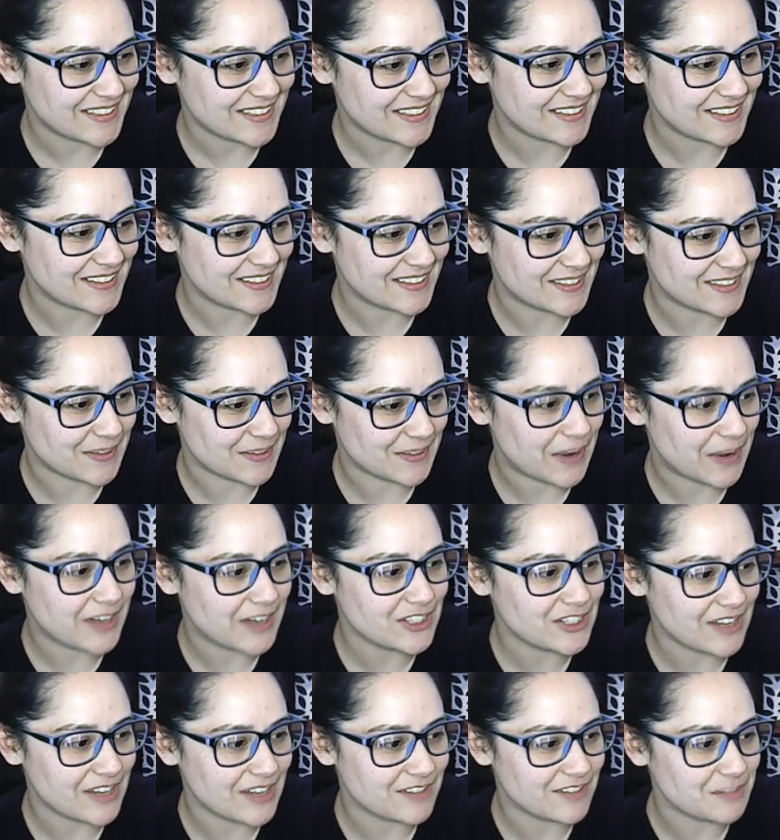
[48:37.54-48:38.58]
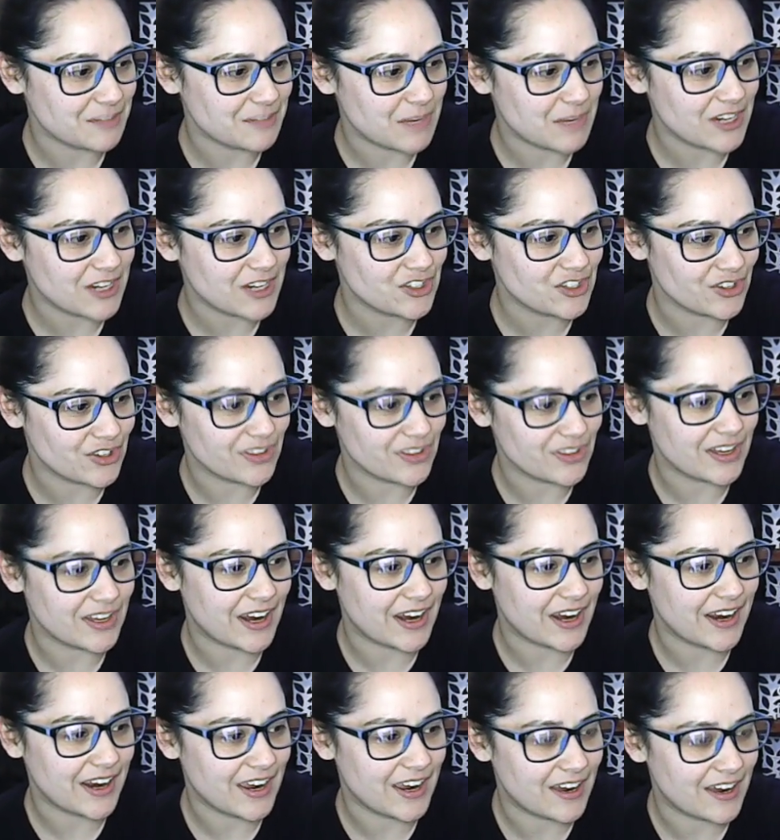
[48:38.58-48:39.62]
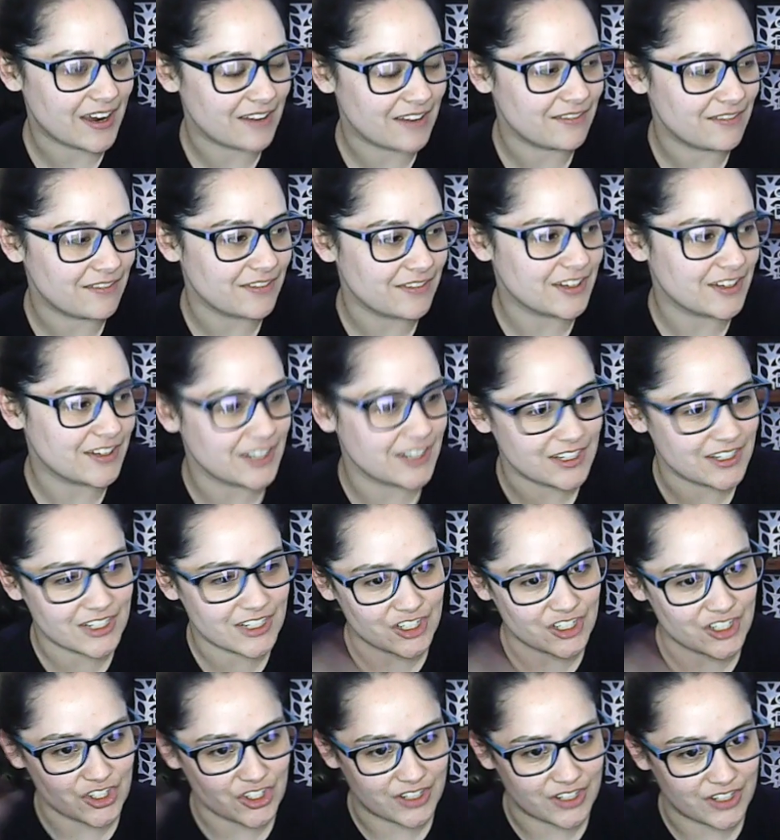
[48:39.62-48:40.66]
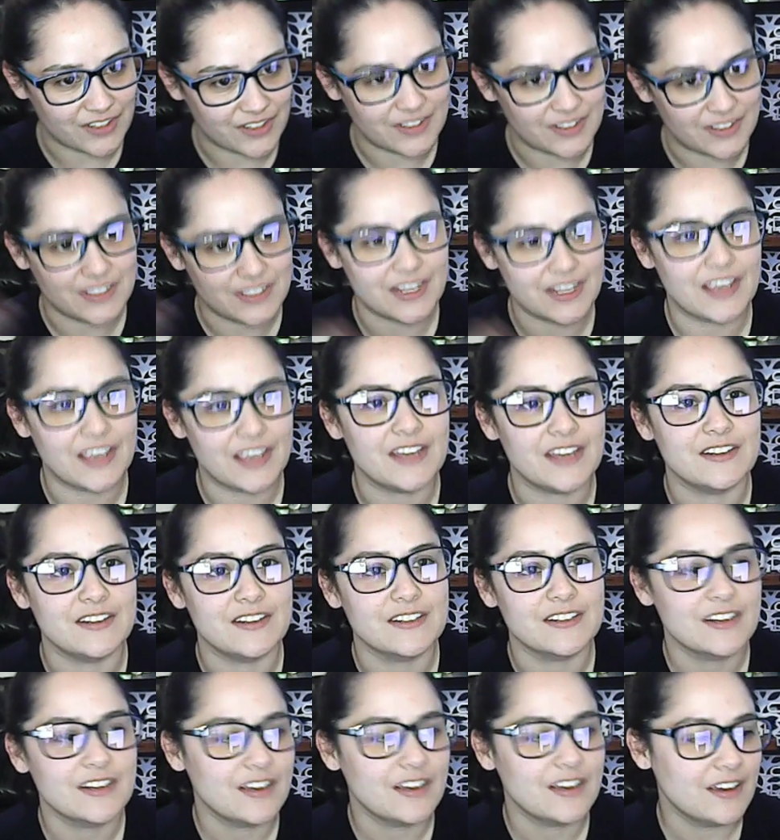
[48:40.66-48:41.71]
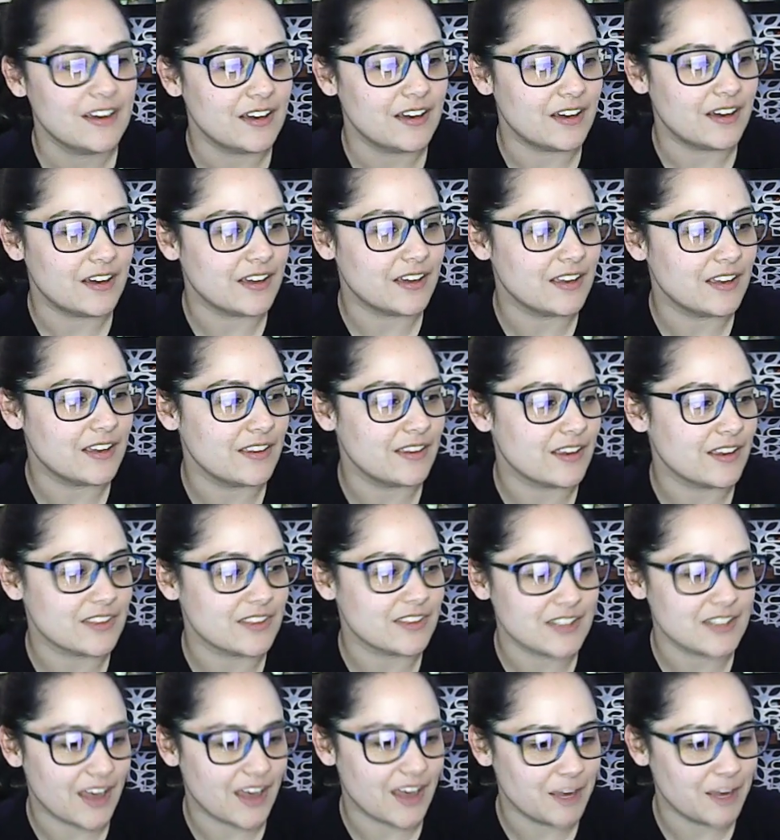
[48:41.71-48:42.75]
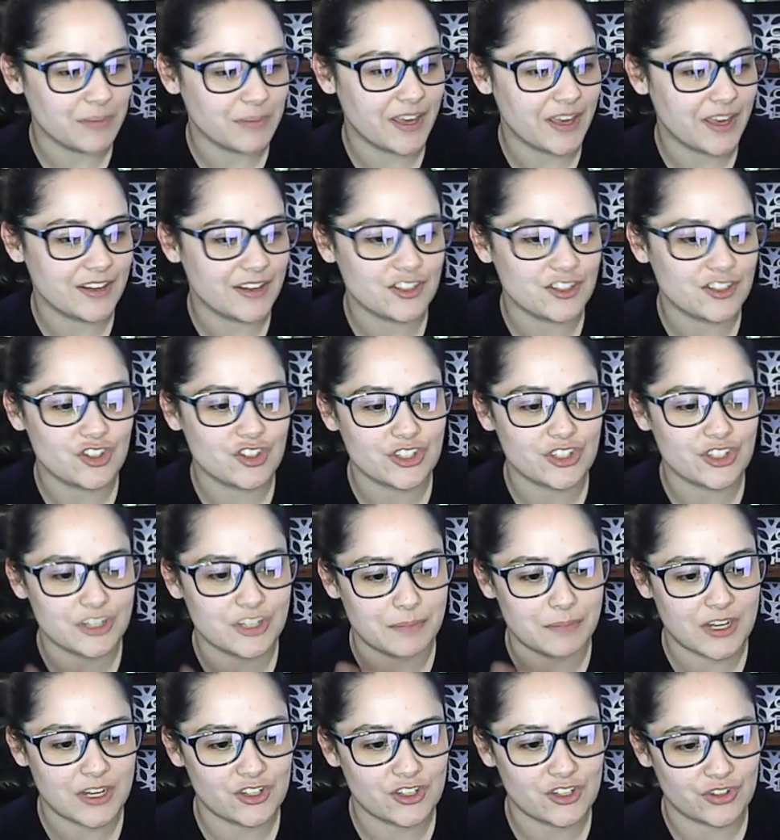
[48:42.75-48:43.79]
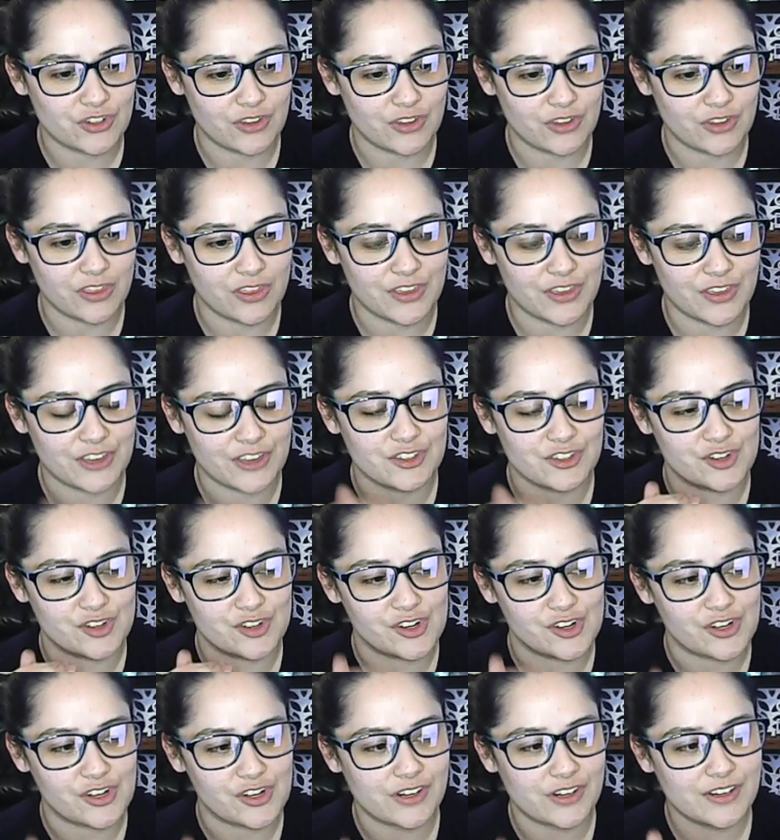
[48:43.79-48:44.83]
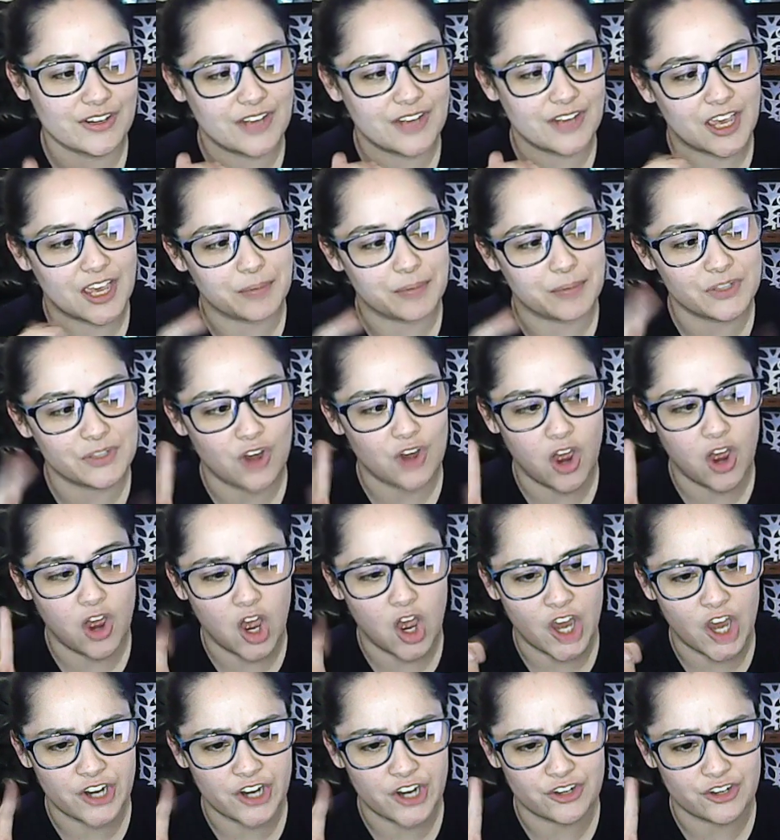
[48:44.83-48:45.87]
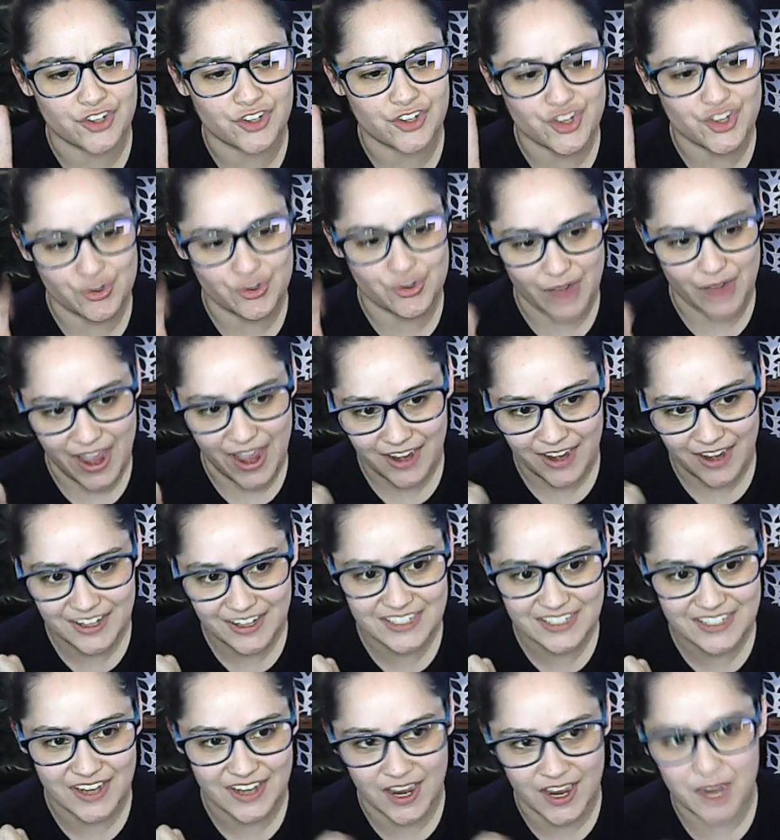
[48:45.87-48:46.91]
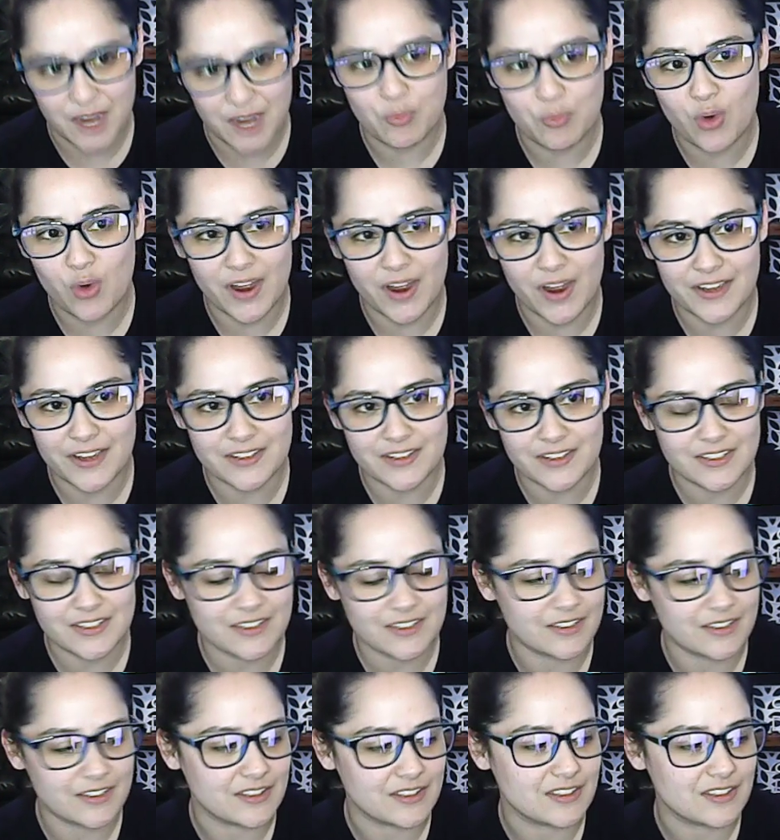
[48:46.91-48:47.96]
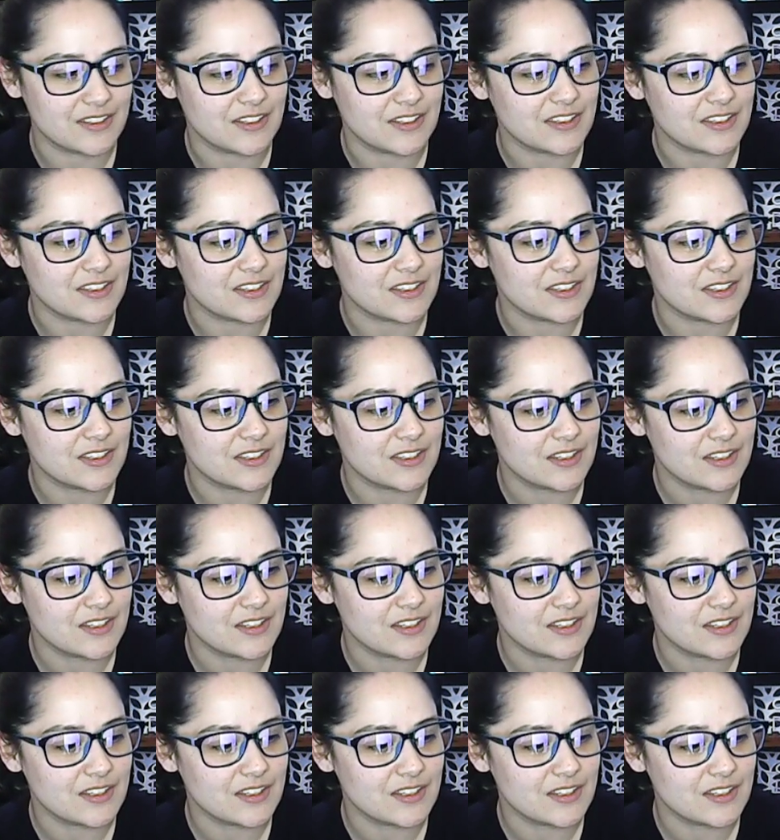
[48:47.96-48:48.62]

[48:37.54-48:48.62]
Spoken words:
So I just have to make sure that I have conditions, and again, like, the timeline is just to make sure that things are kept on track time-wise, because this is,